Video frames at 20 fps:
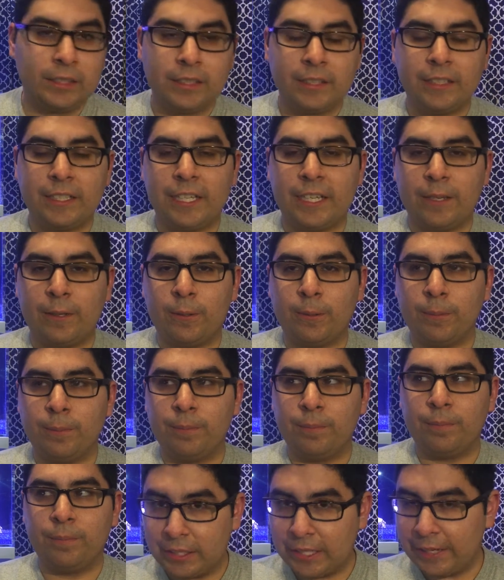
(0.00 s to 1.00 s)
Now,
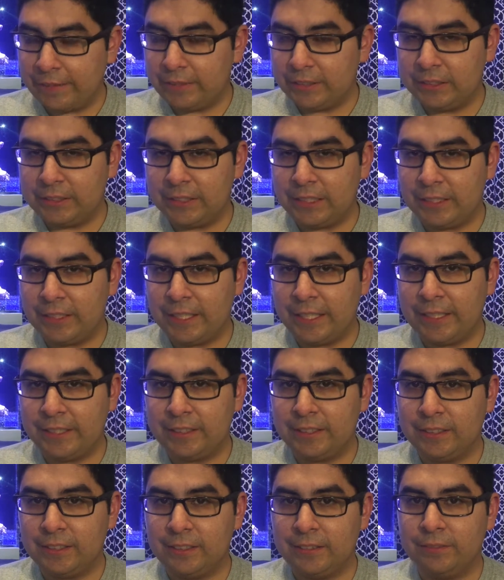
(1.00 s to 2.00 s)
having said that,
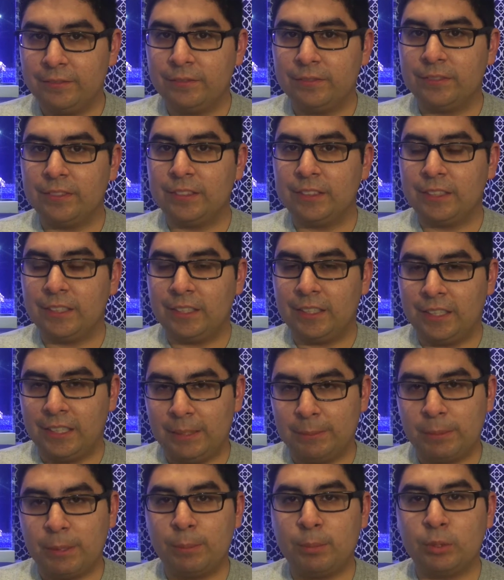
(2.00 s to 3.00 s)
I am
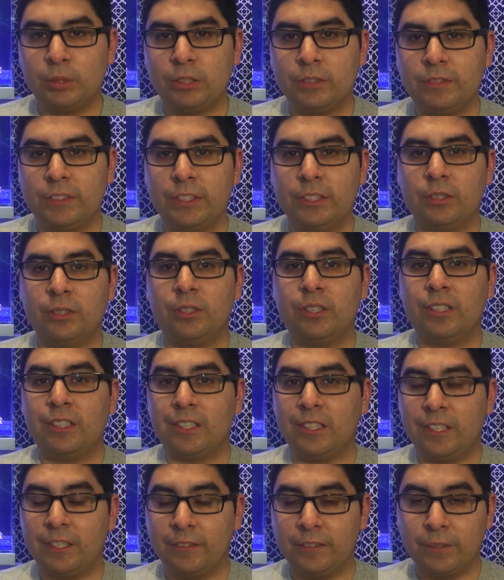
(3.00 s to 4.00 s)
going to post a video
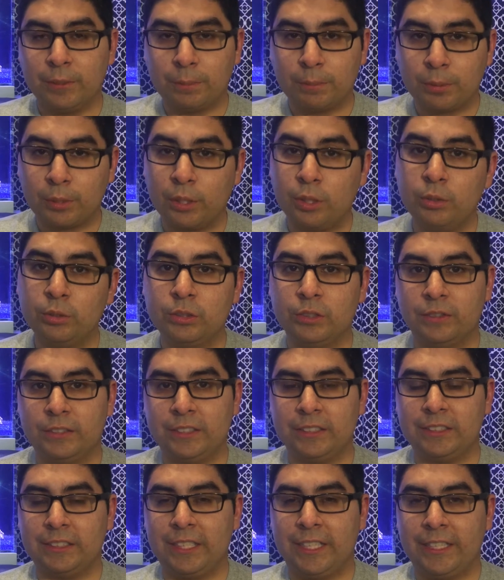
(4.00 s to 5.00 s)
of the pros of
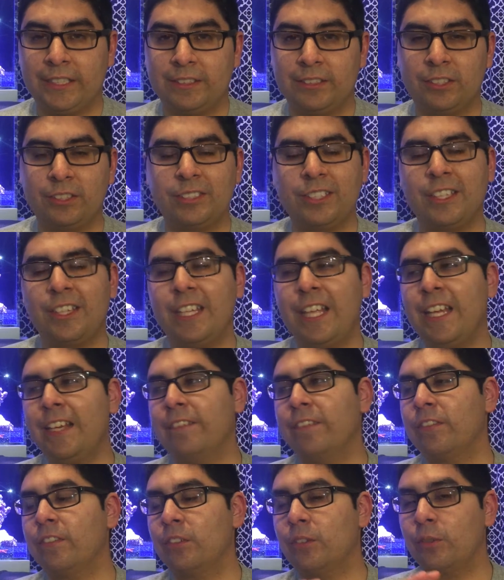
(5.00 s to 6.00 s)
this tank. There's a lot
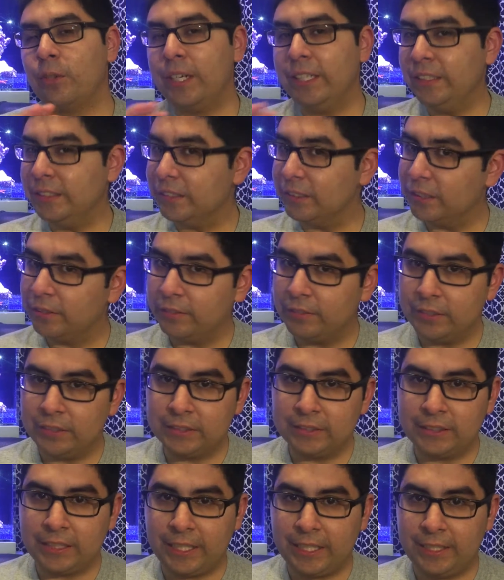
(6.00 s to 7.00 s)
of great stuff in this
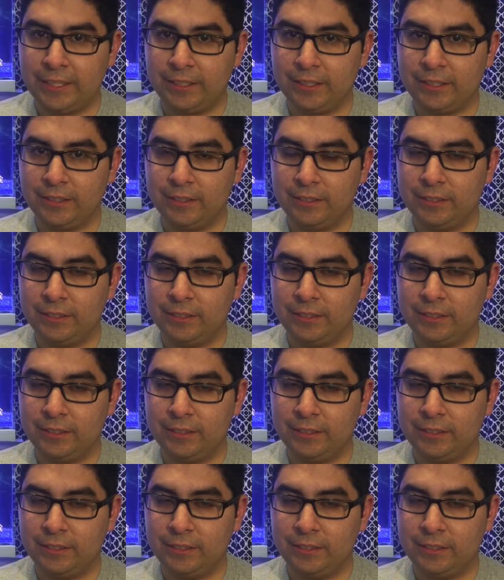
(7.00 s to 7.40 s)
tank,